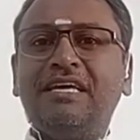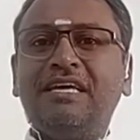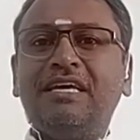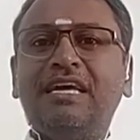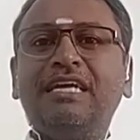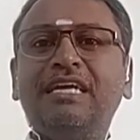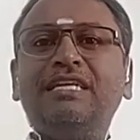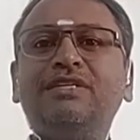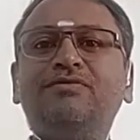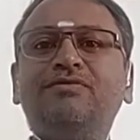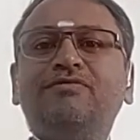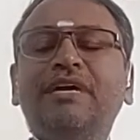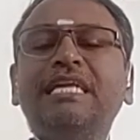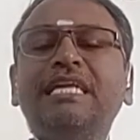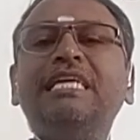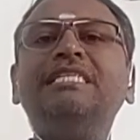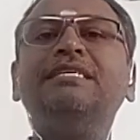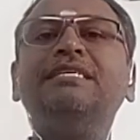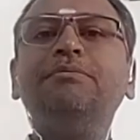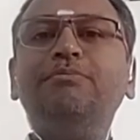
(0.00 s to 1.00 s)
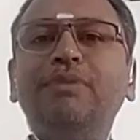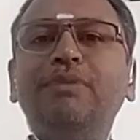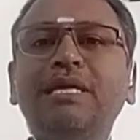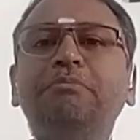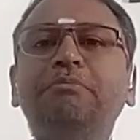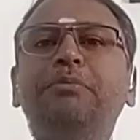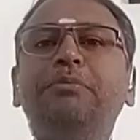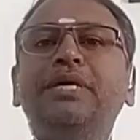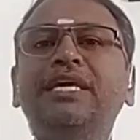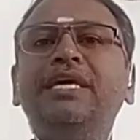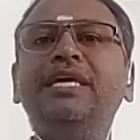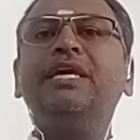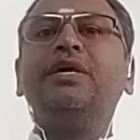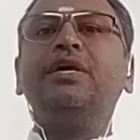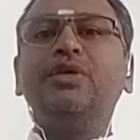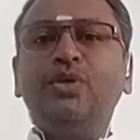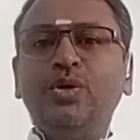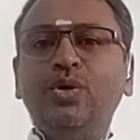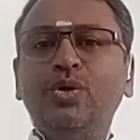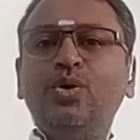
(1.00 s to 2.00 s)
It is very simply being
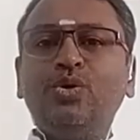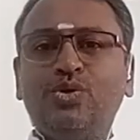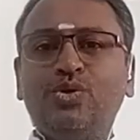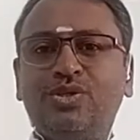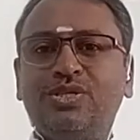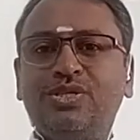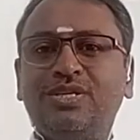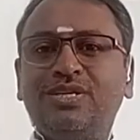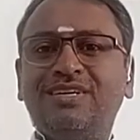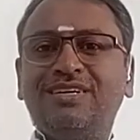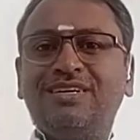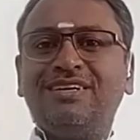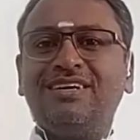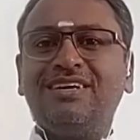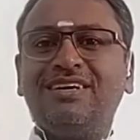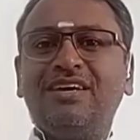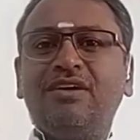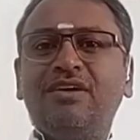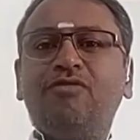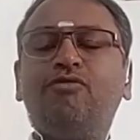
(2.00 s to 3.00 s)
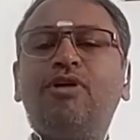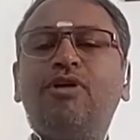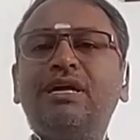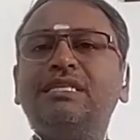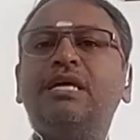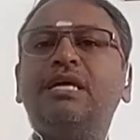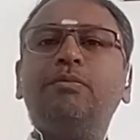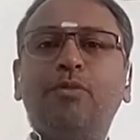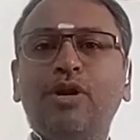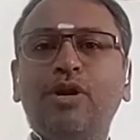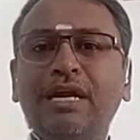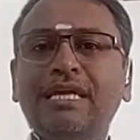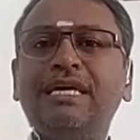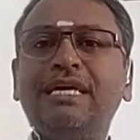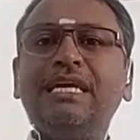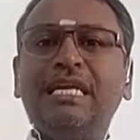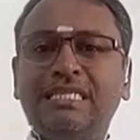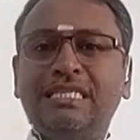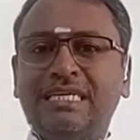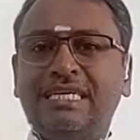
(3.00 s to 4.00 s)
used for their
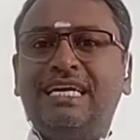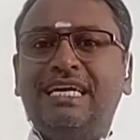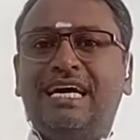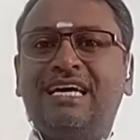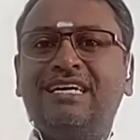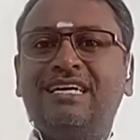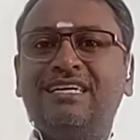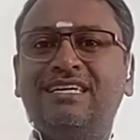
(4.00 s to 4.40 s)
political agenda.